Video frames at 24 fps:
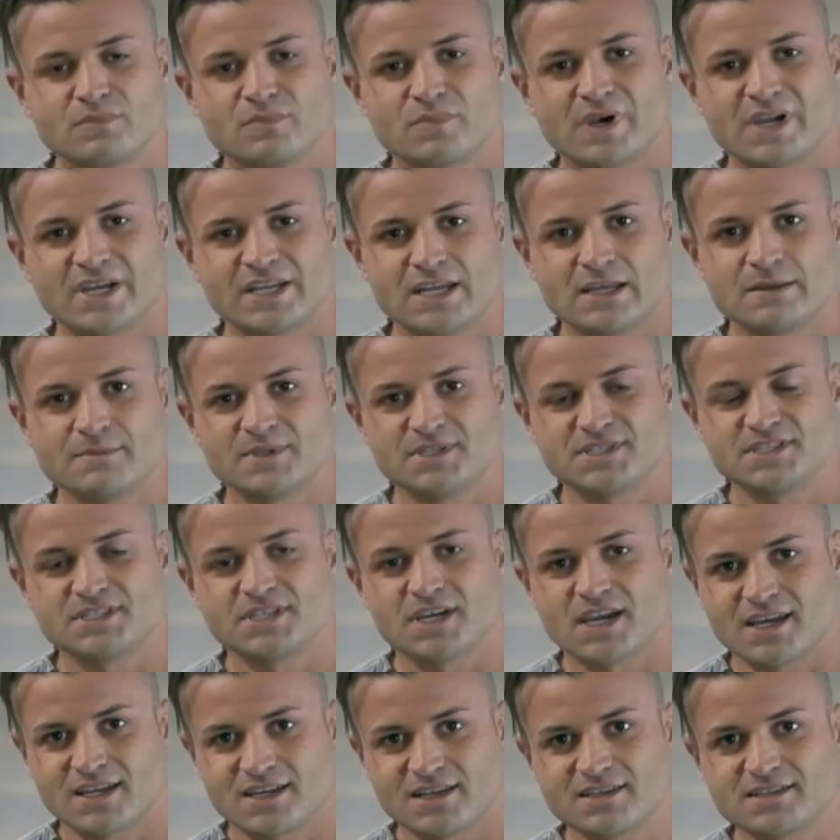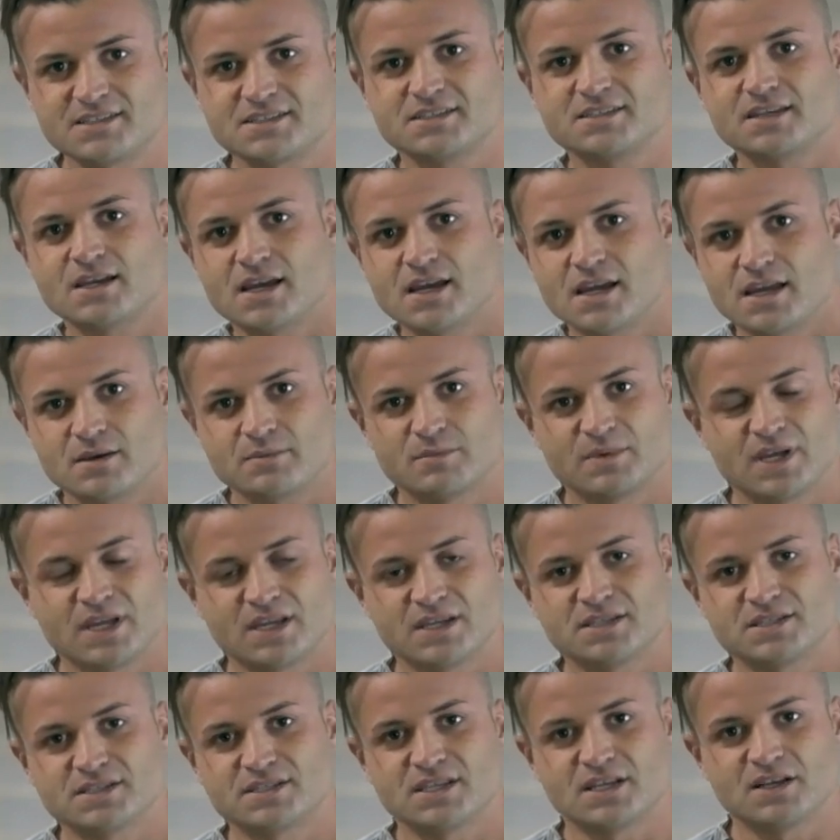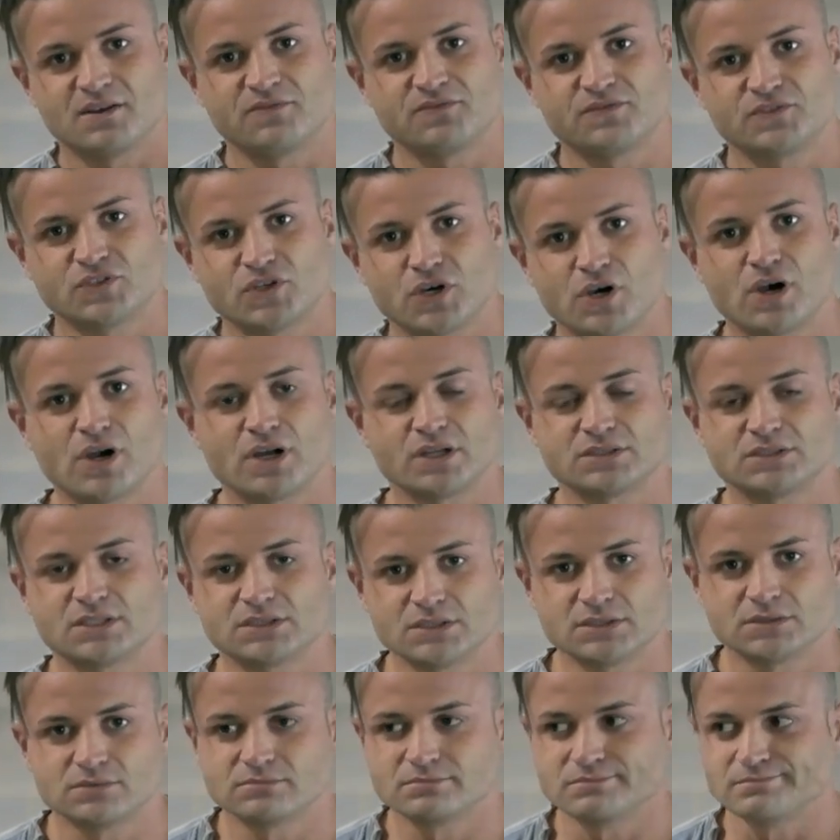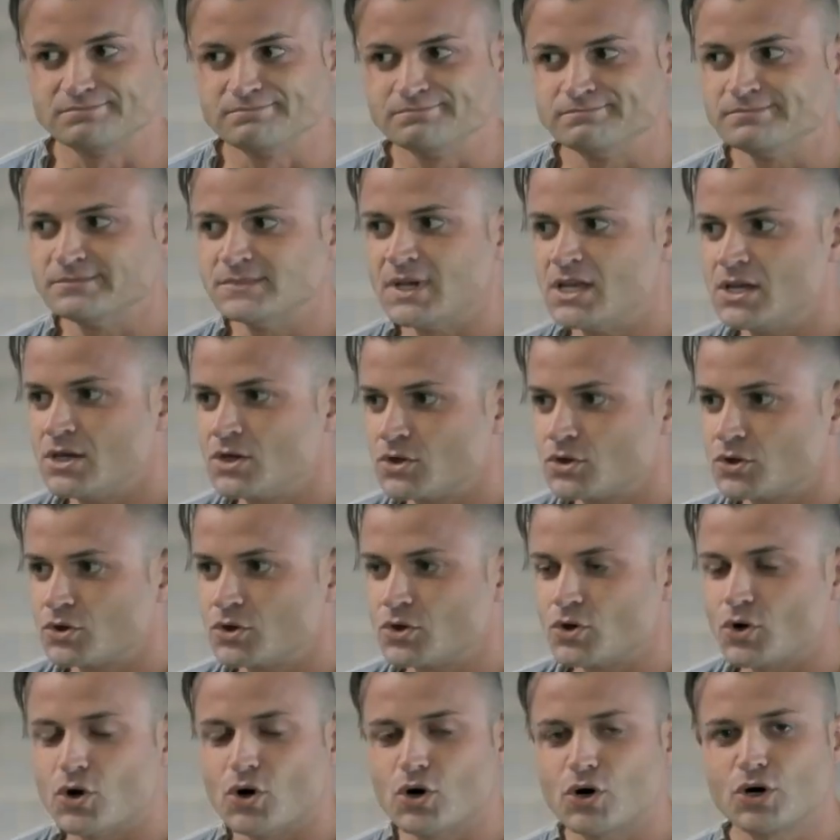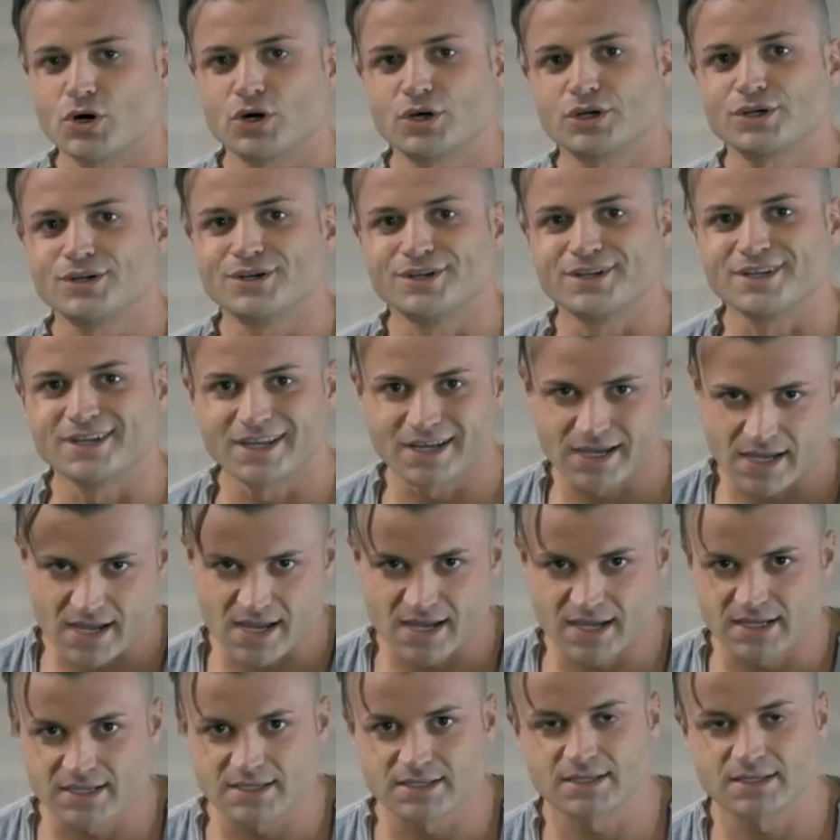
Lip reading: My name is Titus. I am a self-taught car guy.